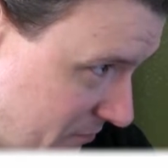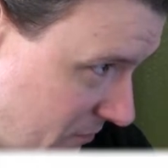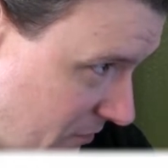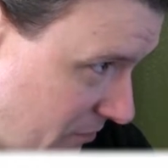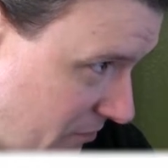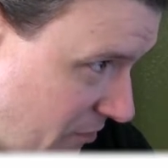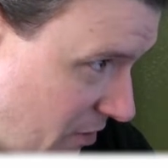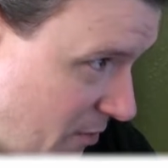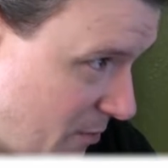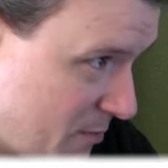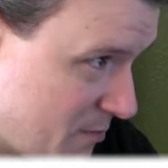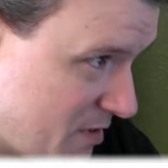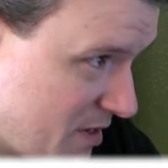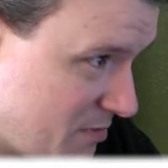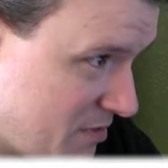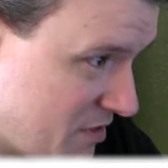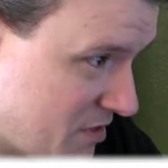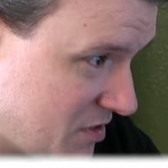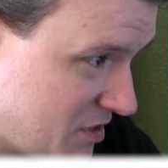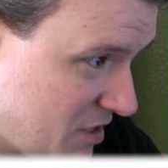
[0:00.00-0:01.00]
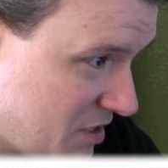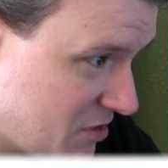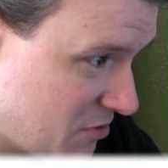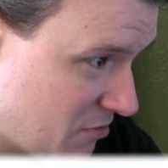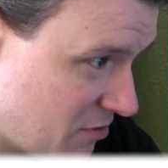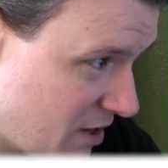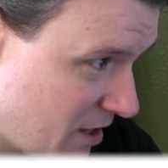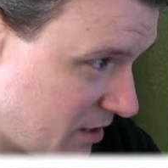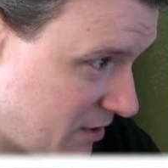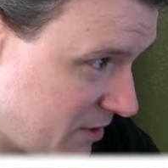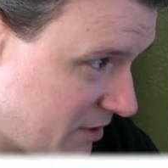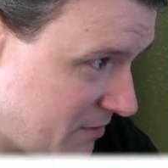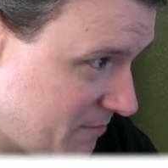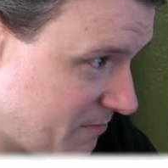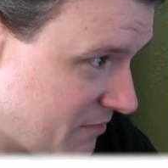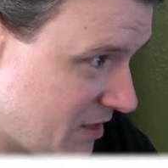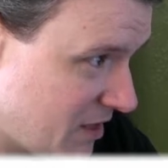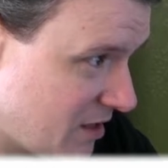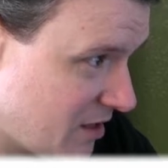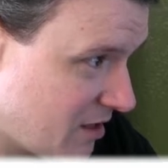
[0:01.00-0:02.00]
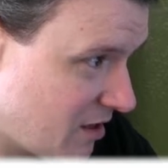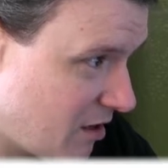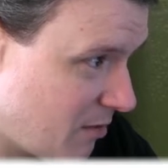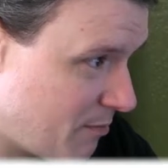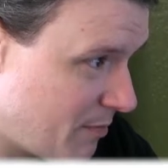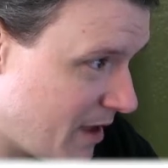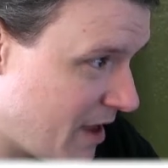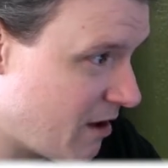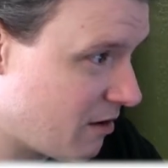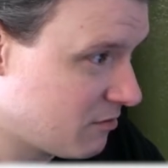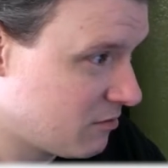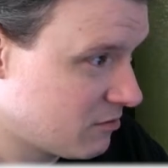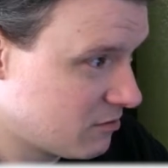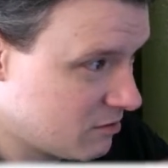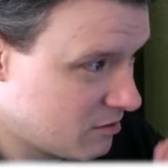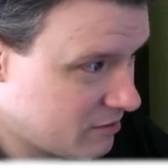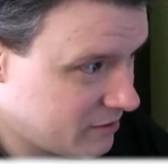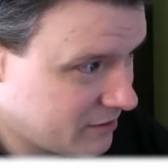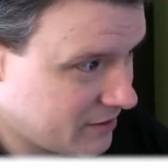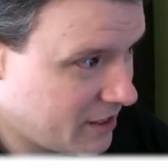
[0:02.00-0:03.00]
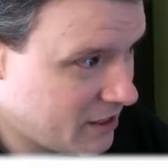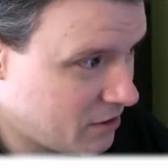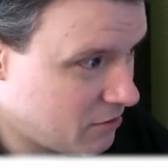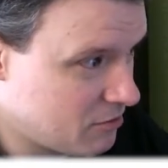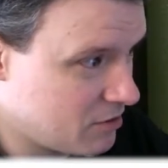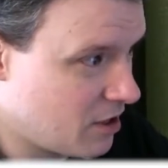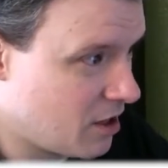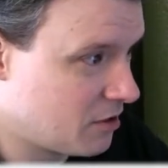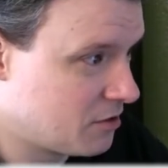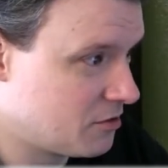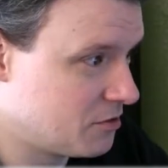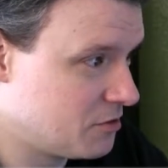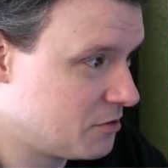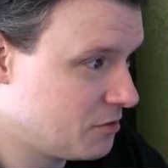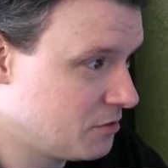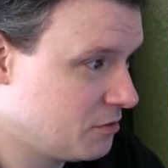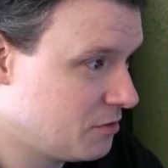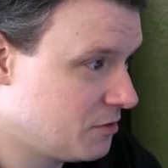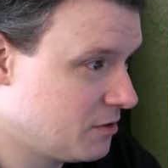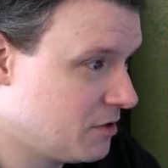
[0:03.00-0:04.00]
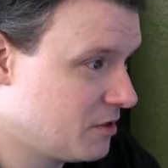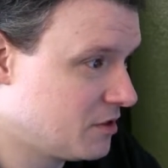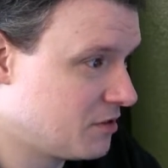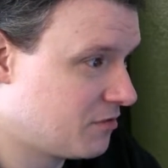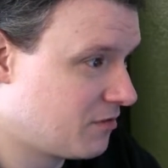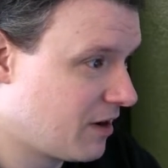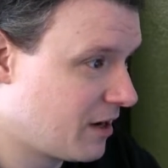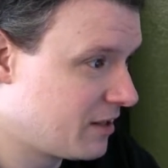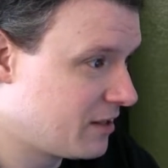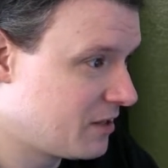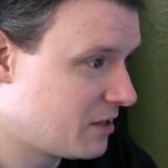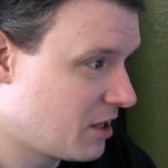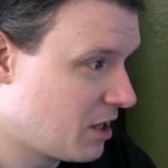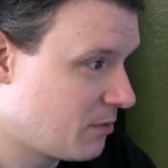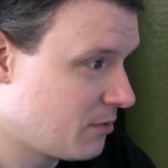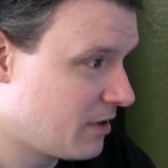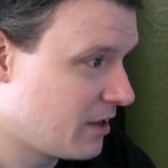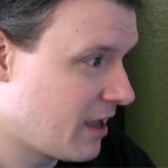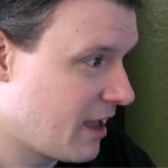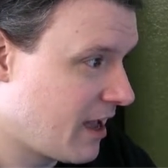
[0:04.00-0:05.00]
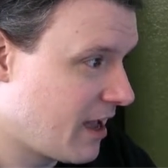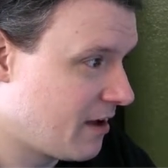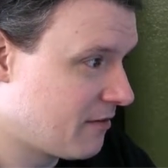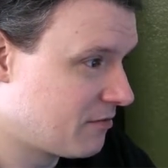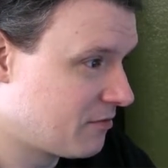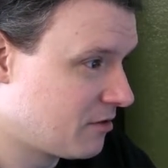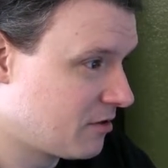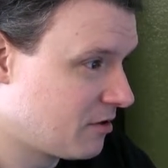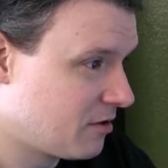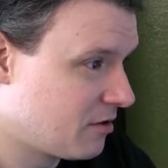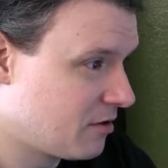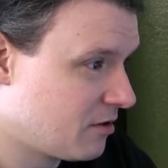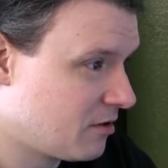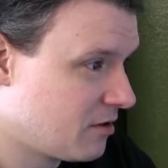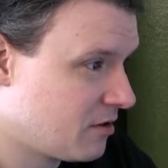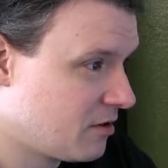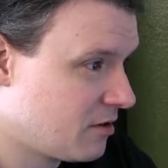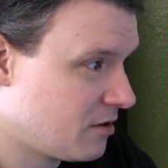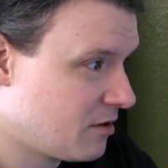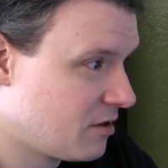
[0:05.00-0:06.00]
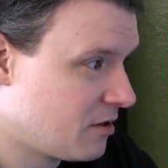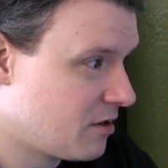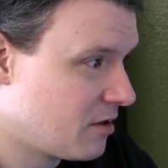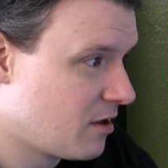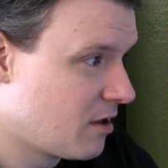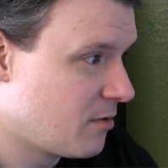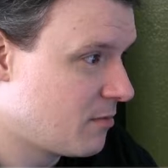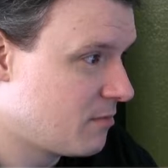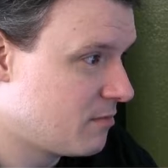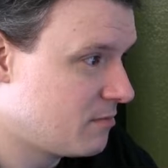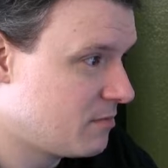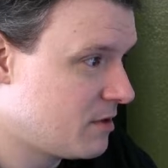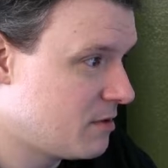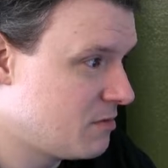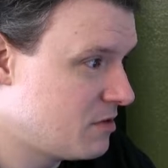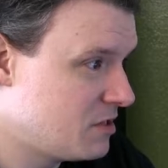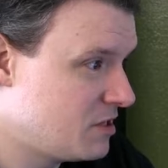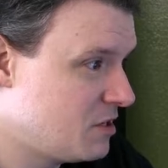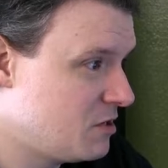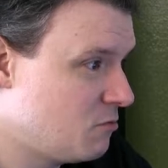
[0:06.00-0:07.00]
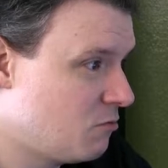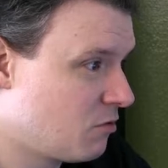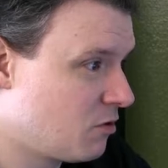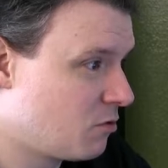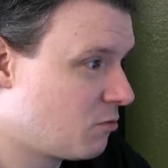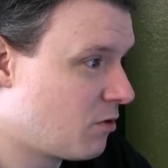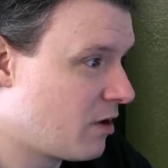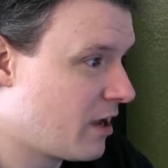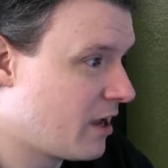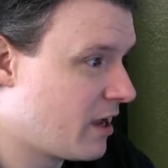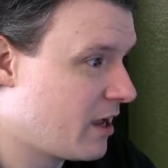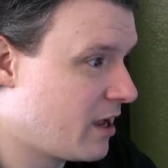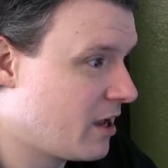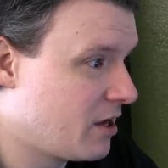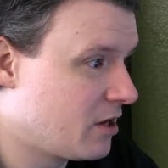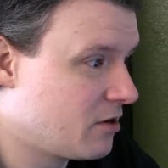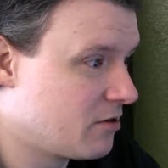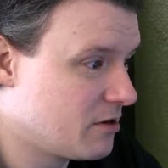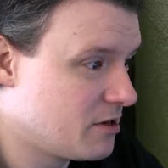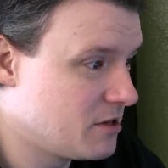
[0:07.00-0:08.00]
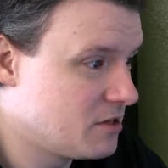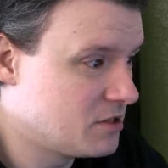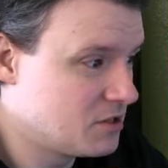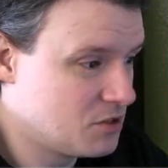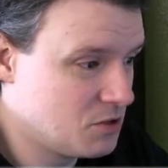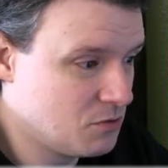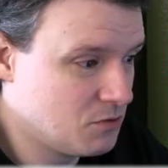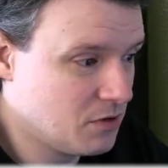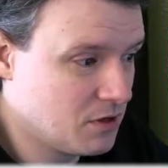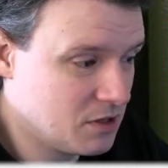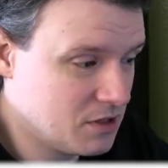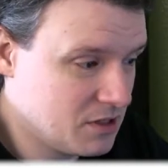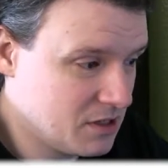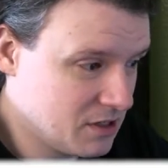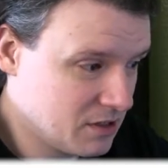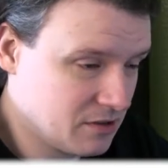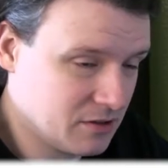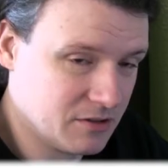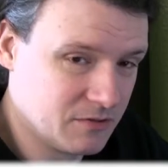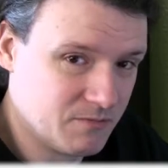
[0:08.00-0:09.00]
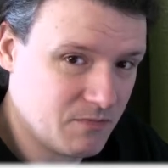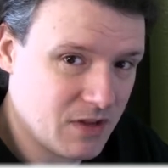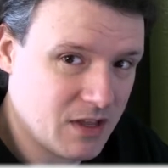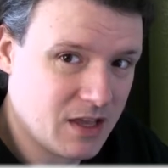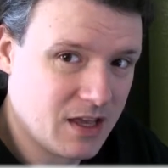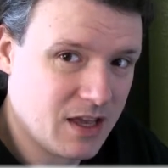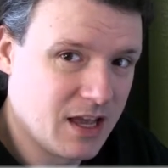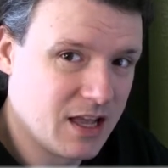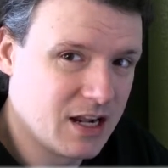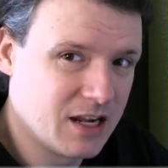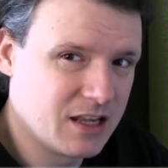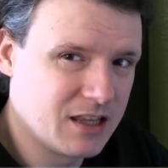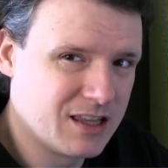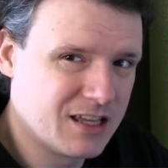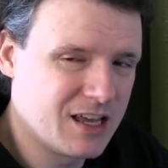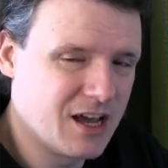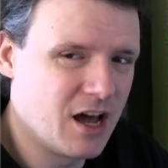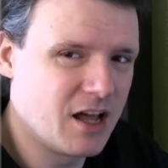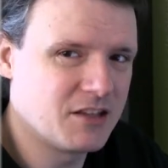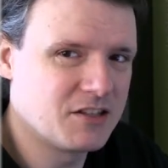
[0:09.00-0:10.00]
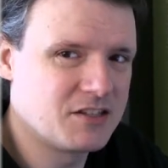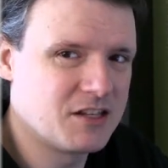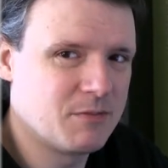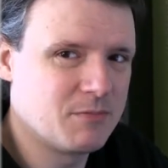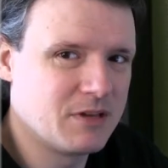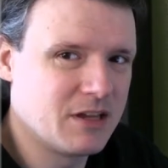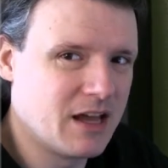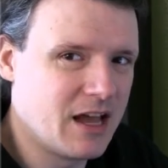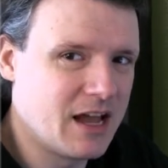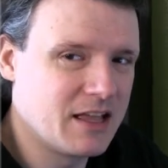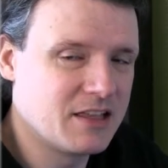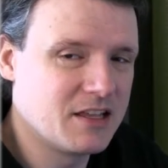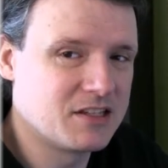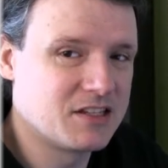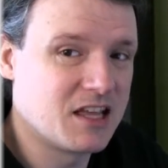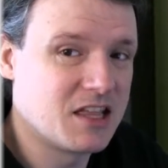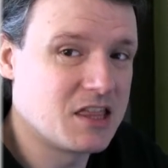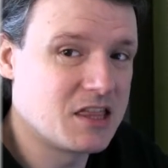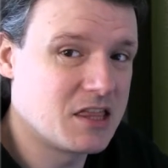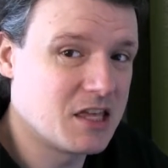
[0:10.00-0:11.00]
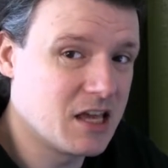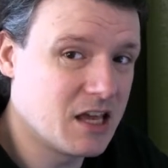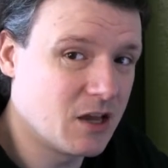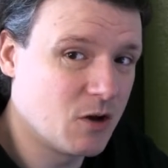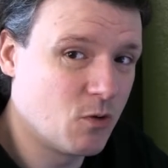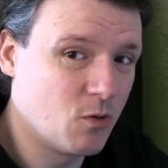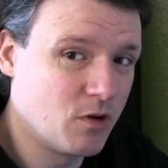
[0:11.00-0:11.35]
from BBC directly about LEGO Doctor Who is finally coming after BBC Worldwide agrees to a deal. And the concept behind this, I think,